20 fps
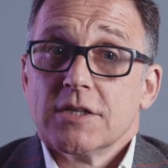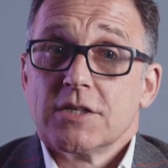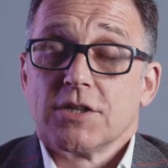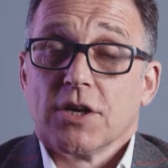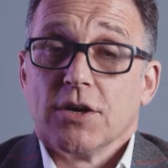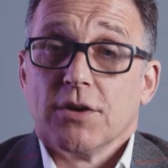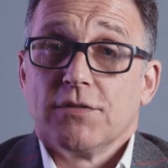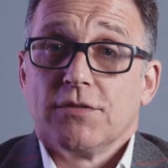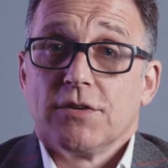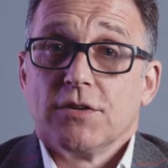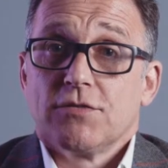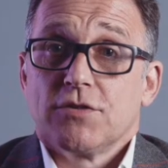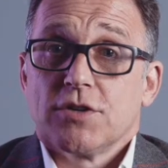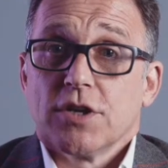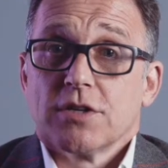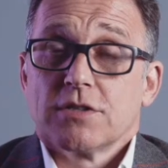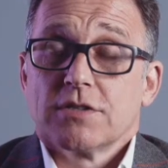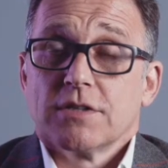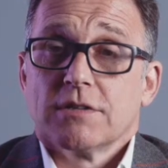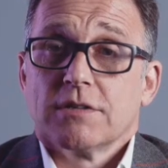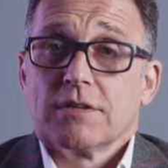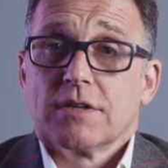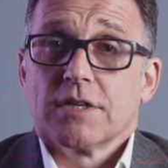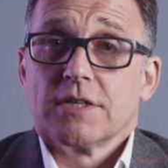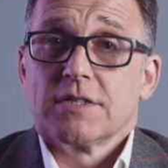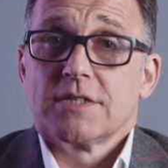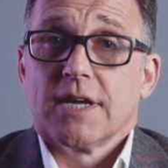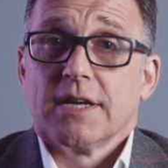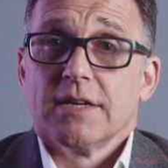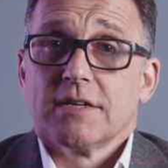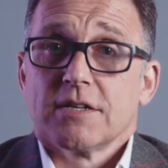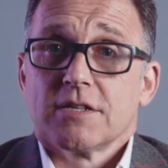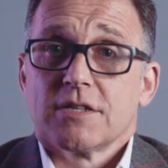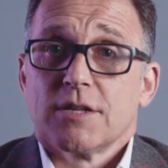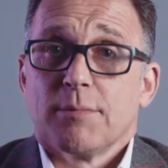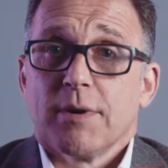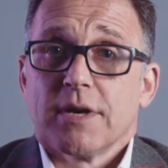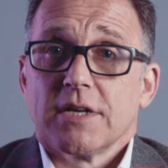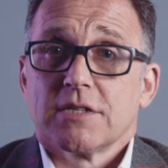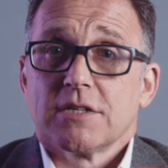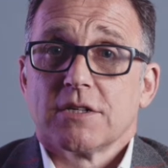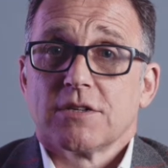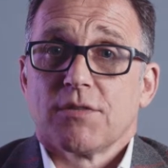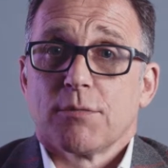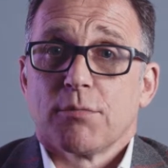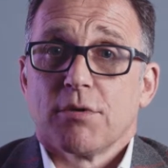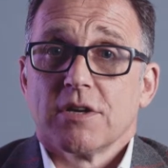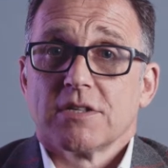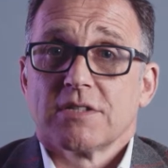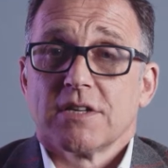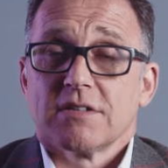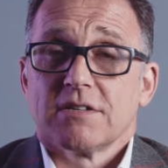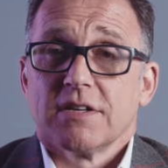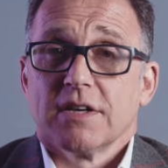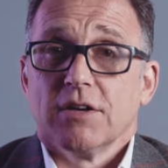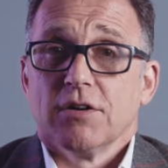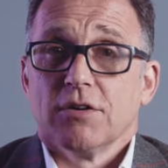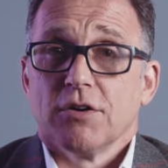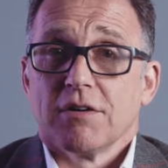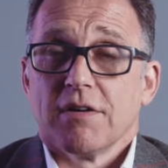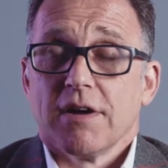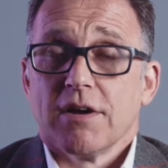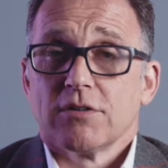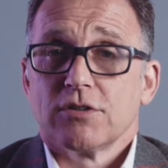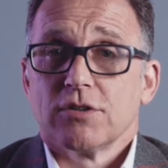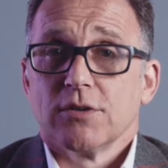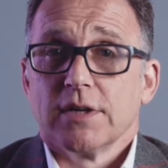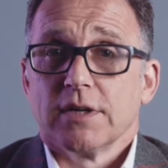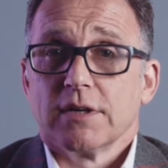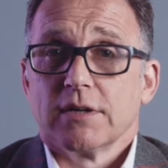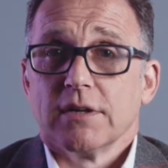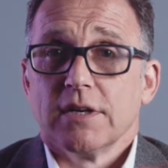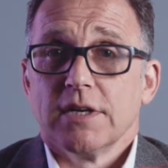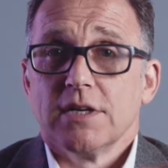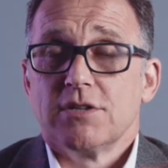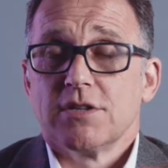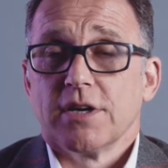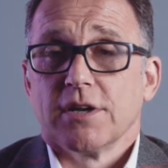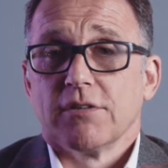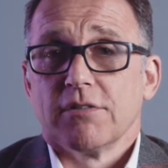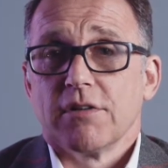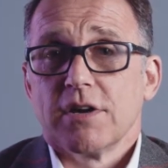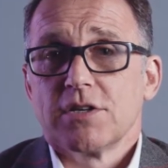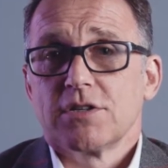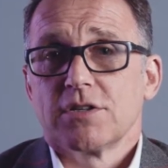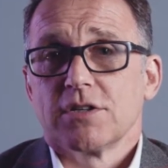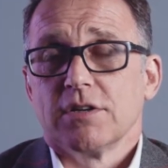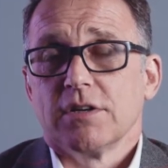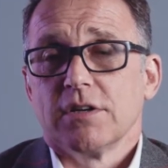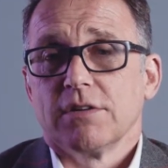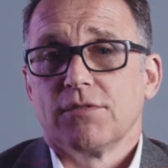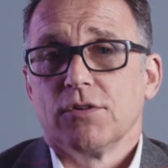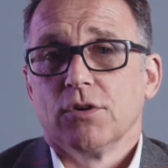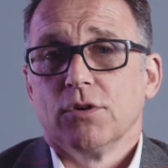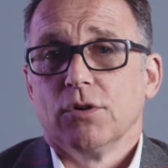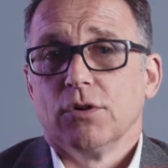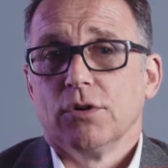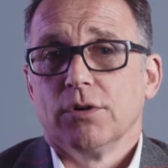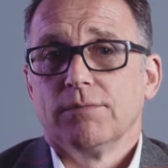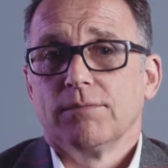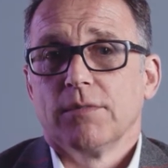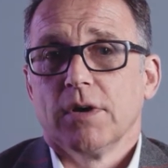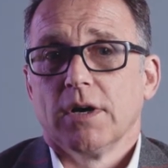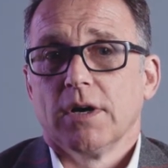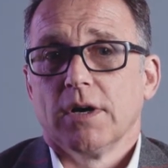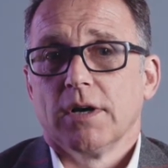So if you've chosen consent as the basis for processing and you're out doing lead generation, if you're